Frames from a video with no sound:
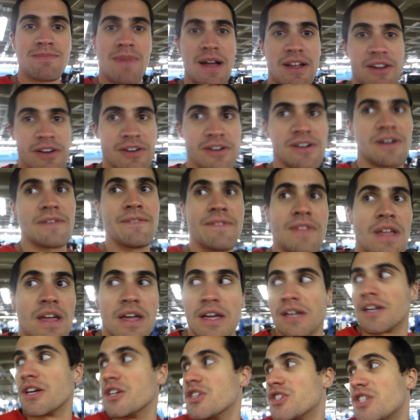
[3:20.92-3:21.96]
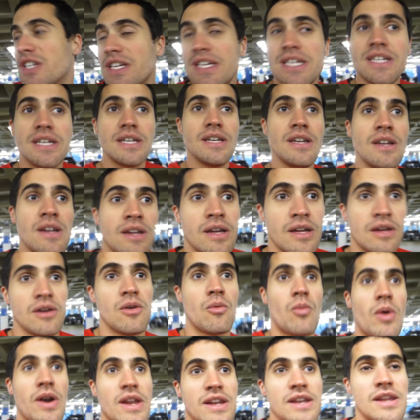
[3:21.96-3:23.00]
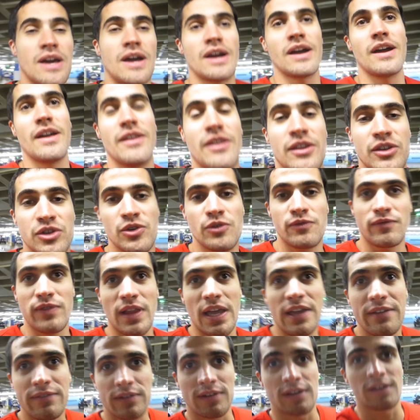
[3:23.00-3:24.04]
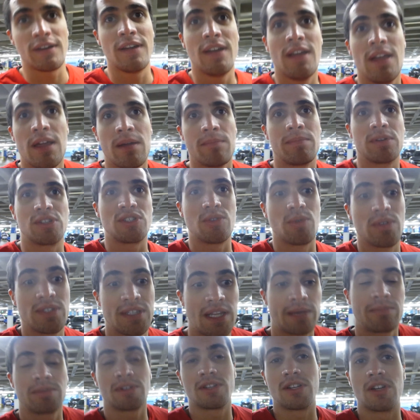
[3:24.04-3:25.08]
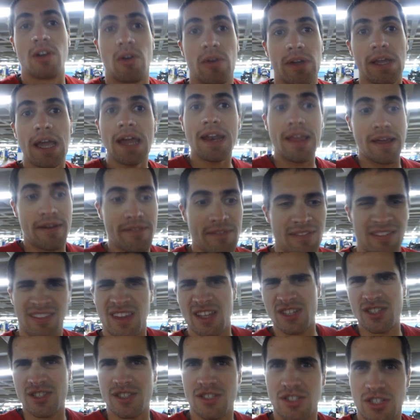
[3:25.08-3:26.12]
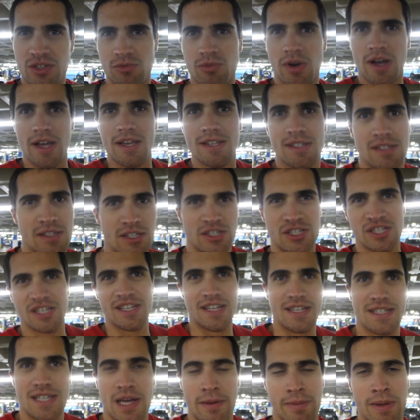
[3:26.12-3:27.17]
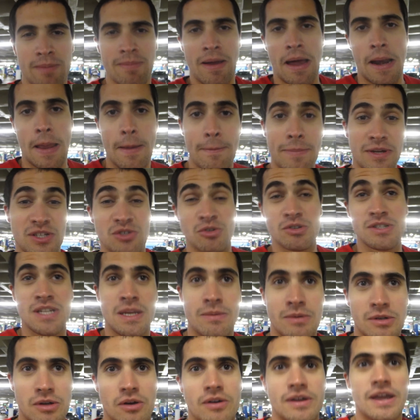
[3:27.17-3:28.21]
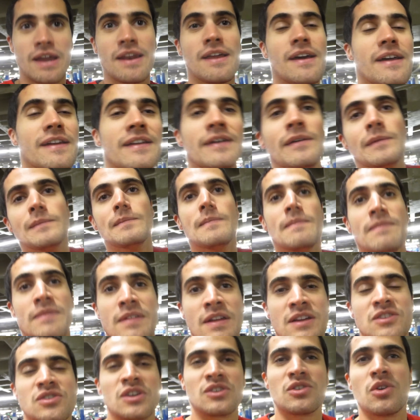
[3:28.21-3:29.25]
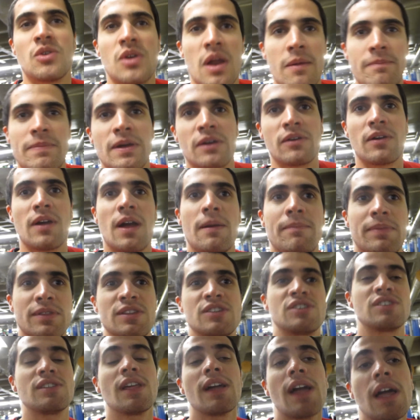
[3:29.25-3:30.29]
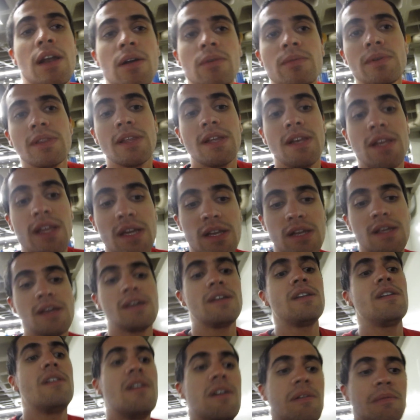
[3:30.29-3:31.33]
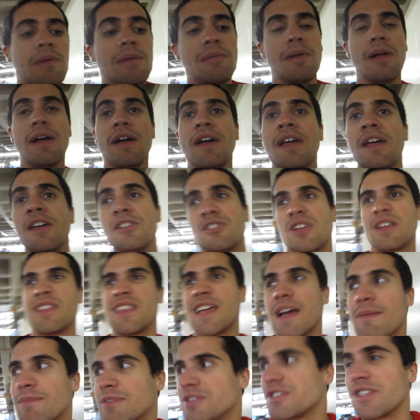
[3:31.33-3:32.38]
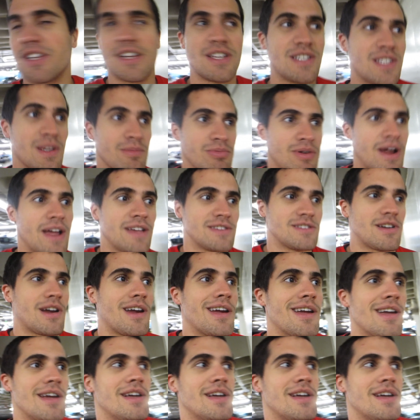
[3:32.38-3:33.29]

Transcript: my girl. She wanted uh, the new flavor, but she wasn't able to go get it, unless she was, and then she didn't tell me about it, but she wasn't able to go get it. So I told her I'd pick her up, and she's like, I don't really need it, blah, blah, blah. So I think I'm just going to surprise her.